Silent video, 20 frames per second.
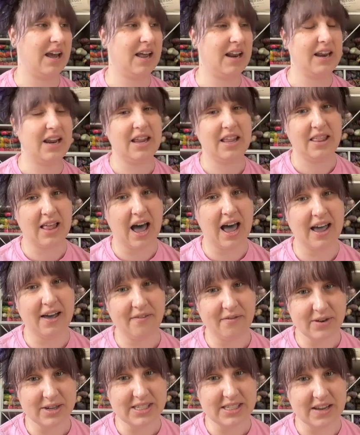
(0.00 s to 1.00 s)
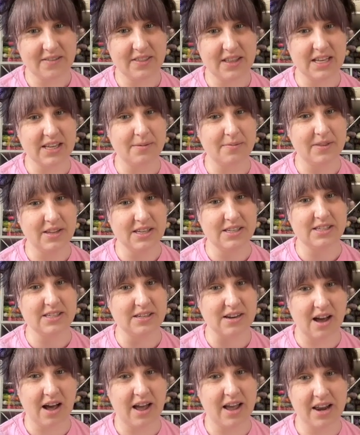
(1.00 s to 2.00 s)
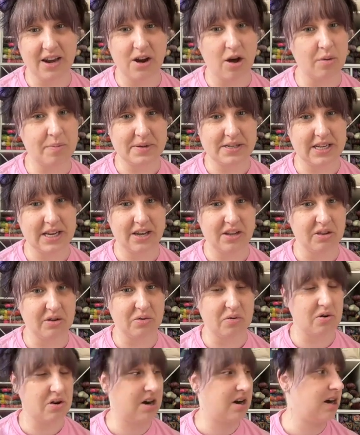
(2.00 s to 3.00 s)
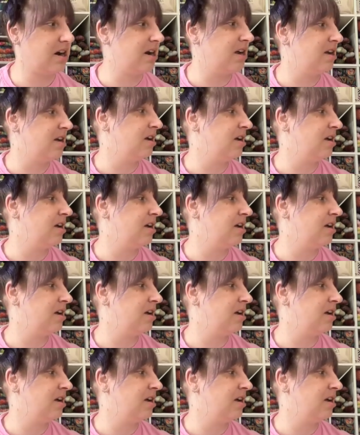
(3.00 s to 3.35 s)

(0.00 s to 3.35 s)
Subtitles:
and I have received these not in no particular order.